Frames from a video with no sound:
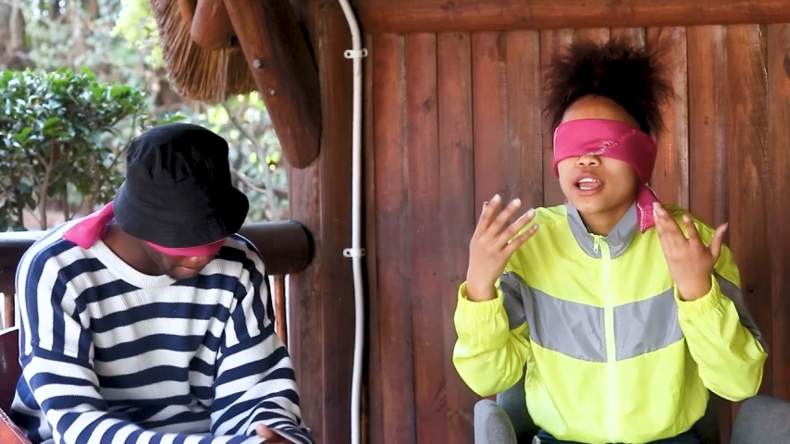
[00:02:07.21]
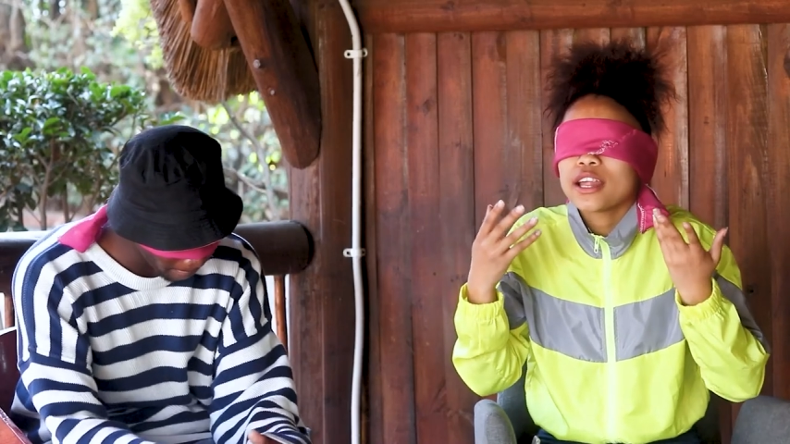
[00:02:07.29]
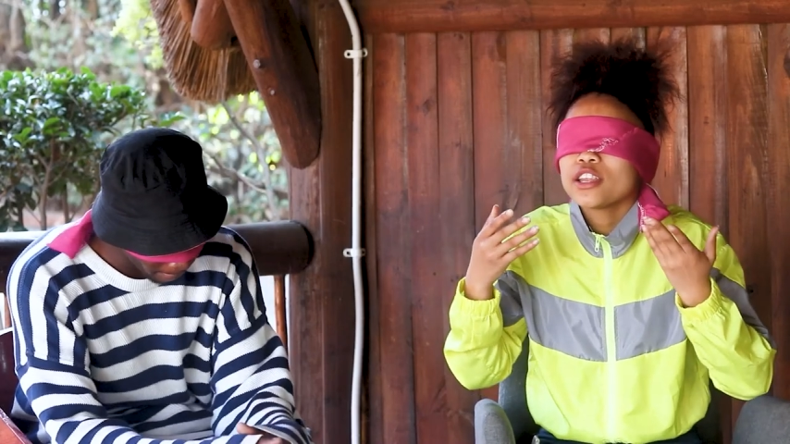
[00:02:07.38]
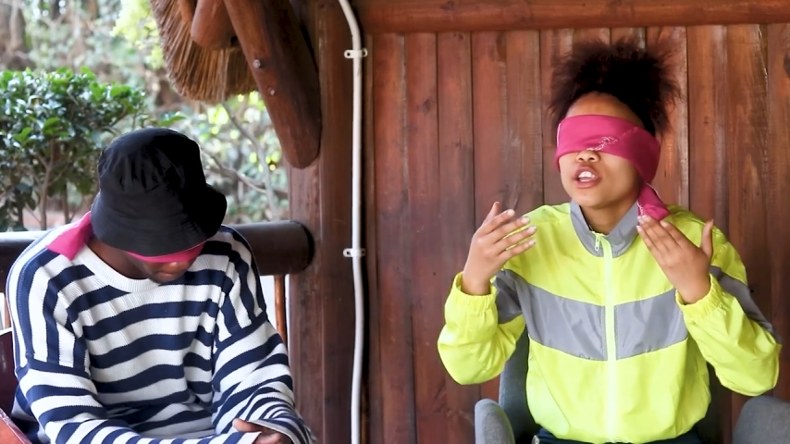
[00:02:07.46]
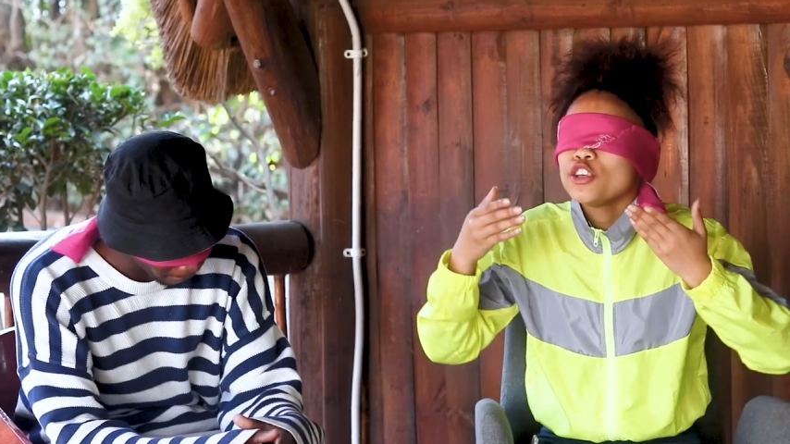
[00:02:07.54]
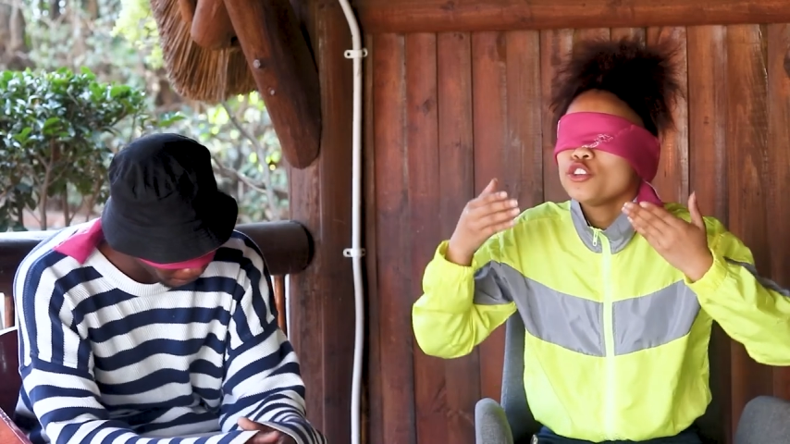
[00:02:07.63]

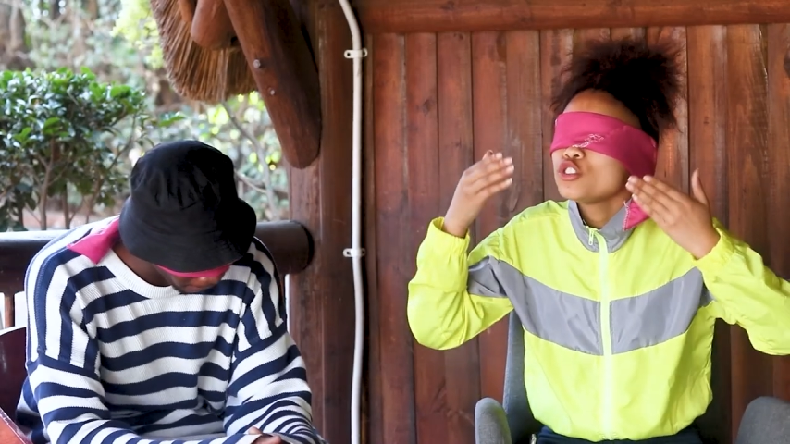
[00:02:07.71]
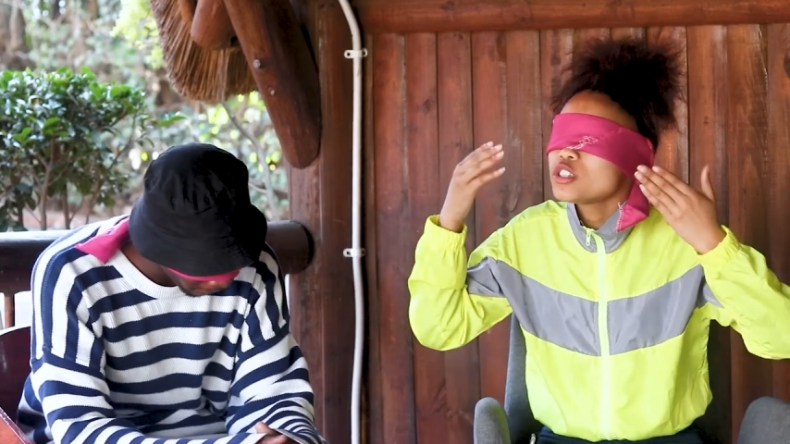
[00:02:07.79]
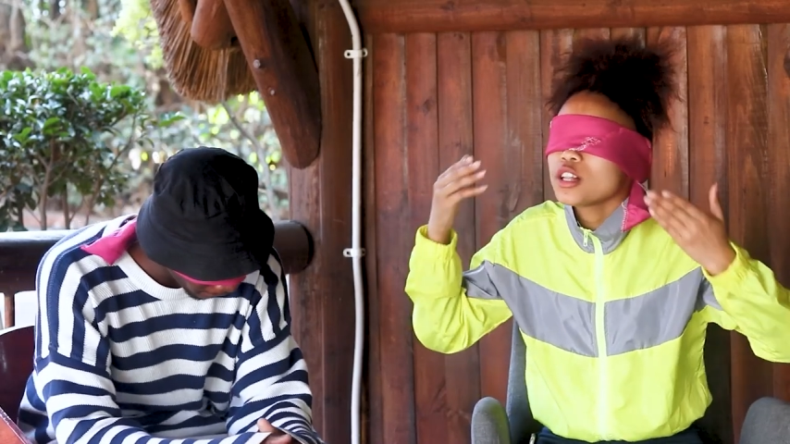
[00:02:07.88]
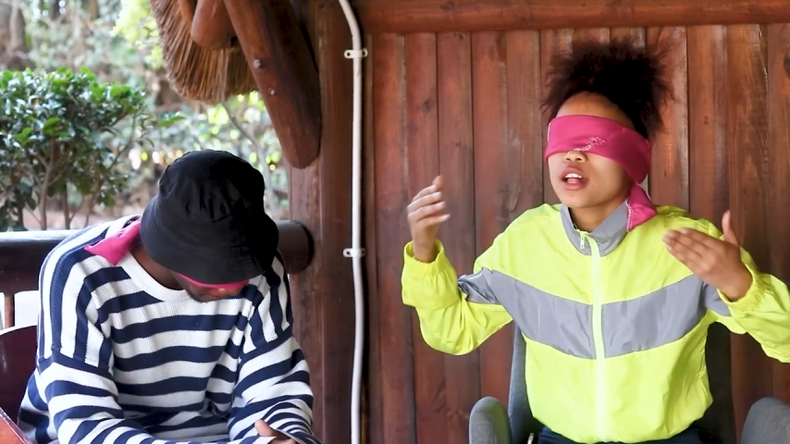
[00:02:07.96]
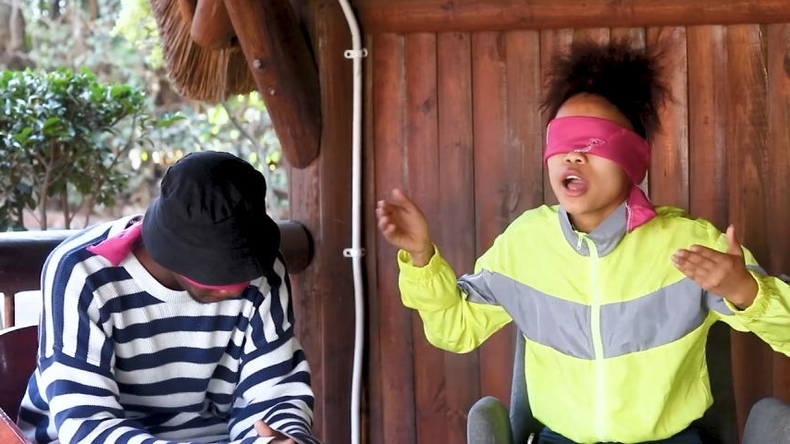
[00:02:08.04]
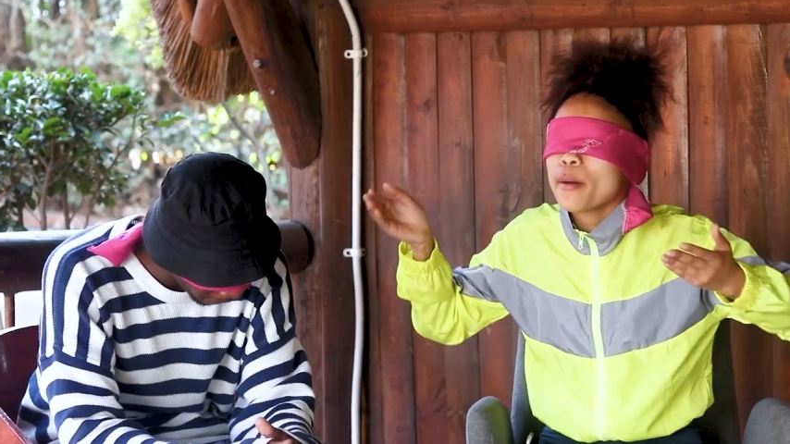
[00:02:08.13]
and you
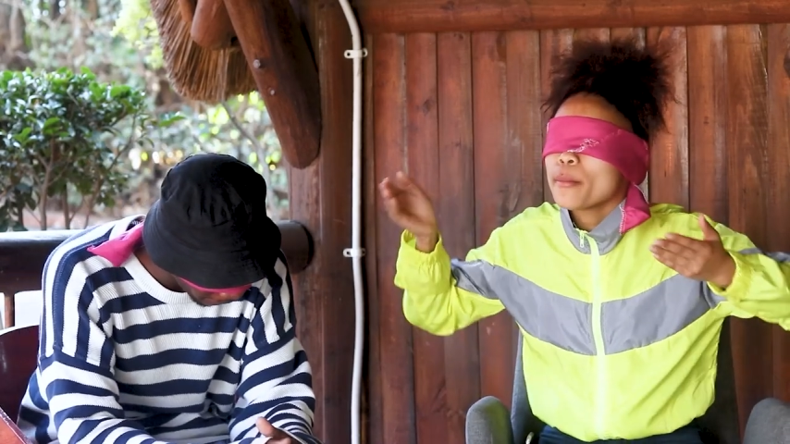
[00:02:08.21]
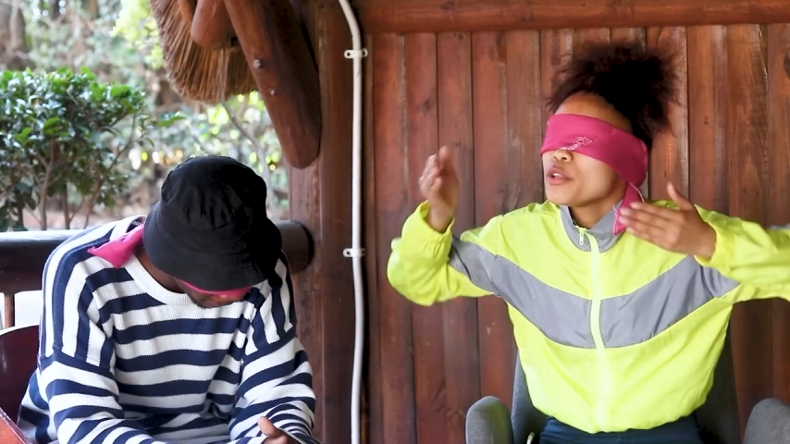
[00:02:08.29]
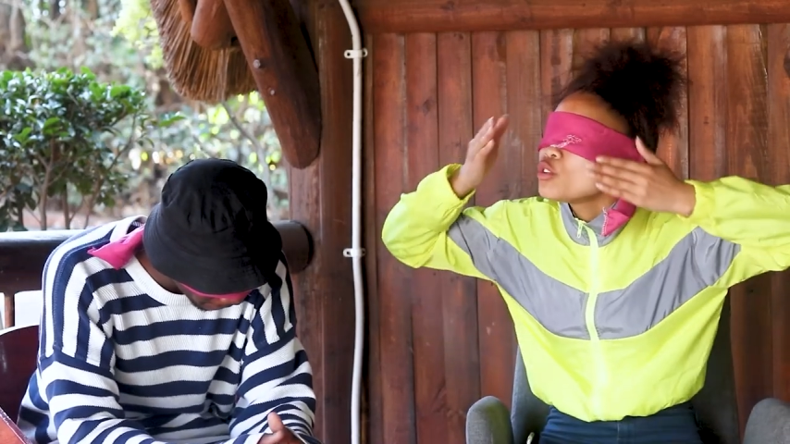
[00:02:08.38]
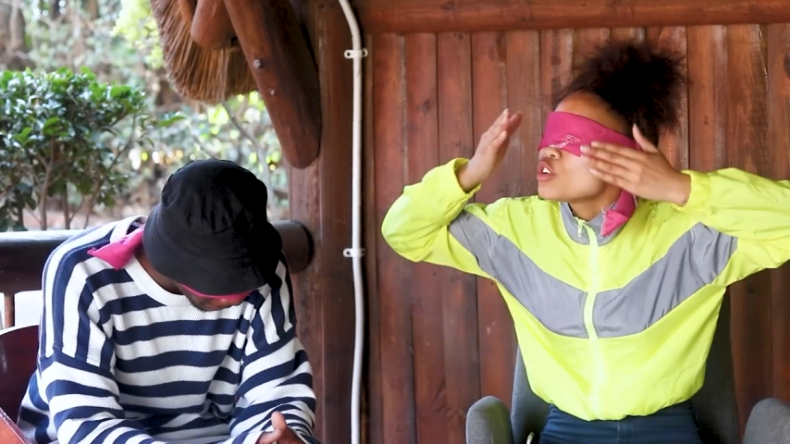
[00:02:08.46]
still come and you